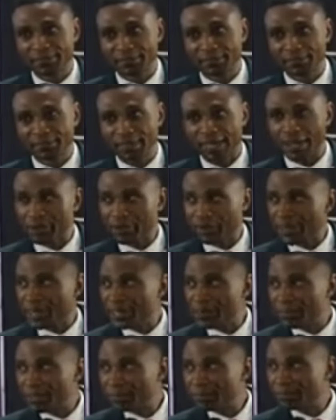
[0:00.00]
Are you hearing
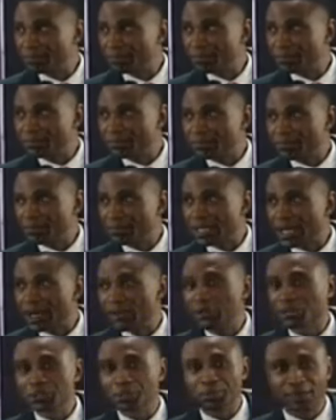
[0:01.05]
me? I
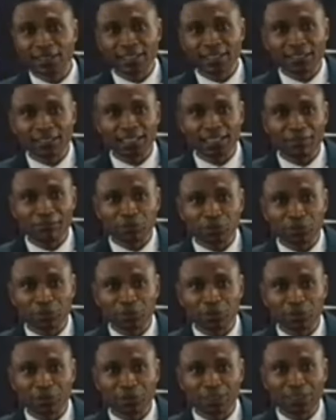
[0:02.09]
was praying this
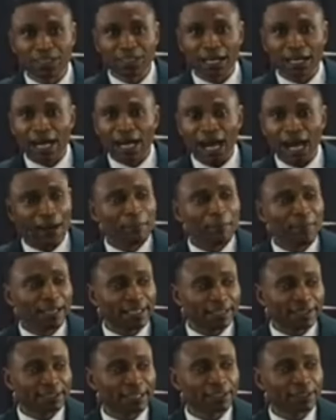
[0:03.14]
afternoon,
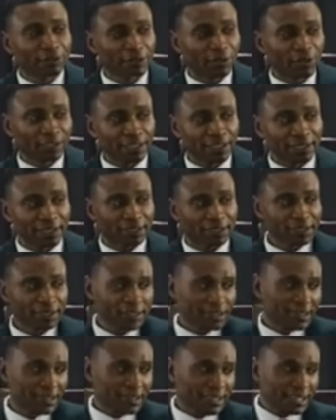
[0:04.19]
meditating on this,
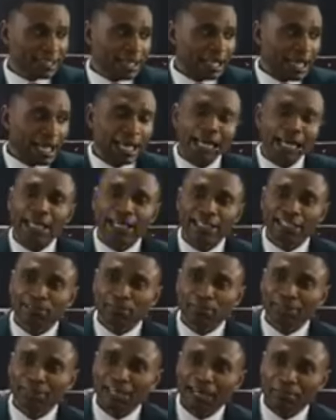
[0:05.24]
and I heard
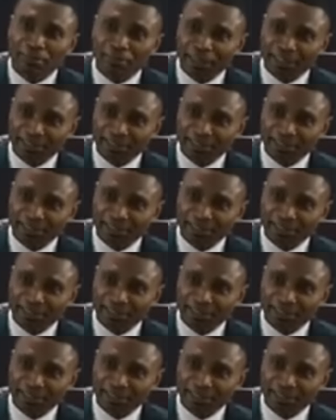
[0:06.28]
Burna Boy.